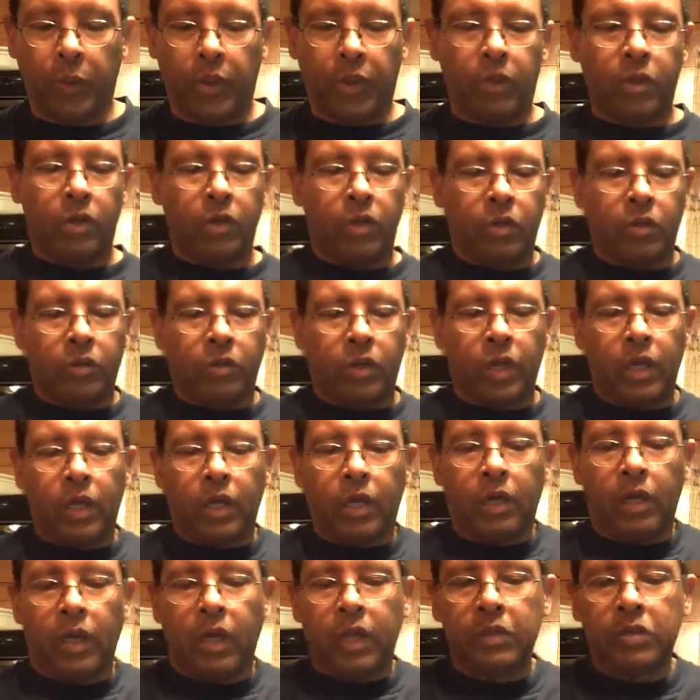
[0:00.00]
but you'll get
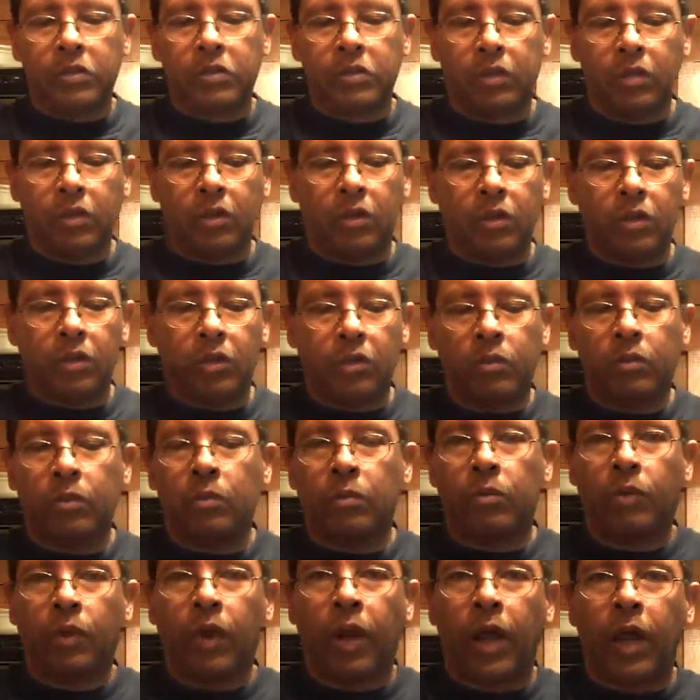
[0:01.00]
a nice little
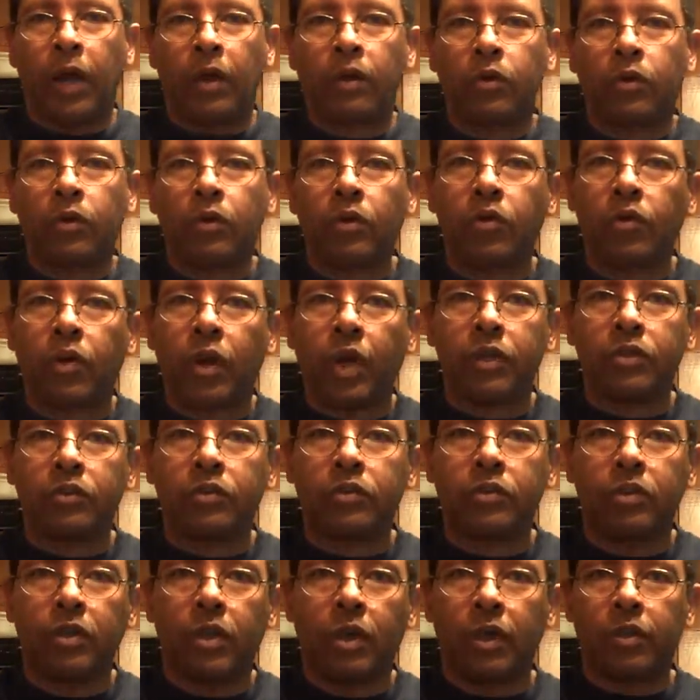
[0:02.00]
brown
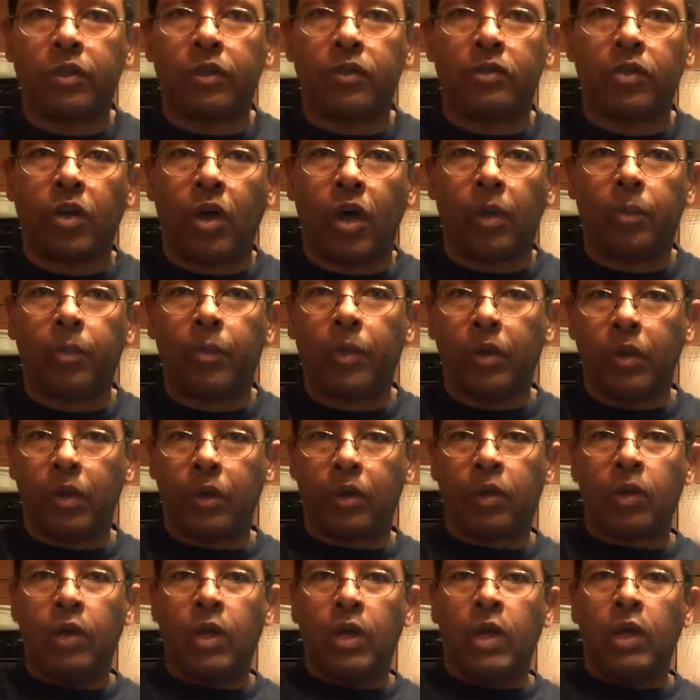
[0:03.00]
crust on the top
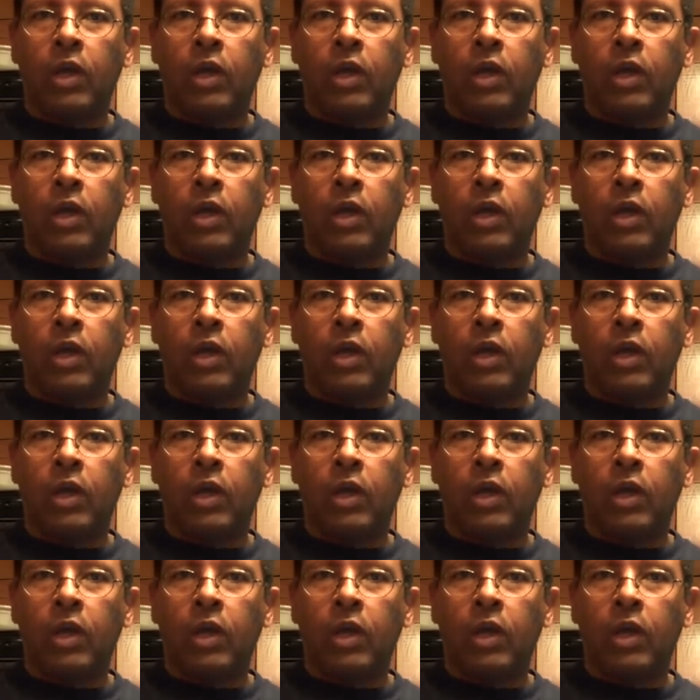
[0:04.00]
here.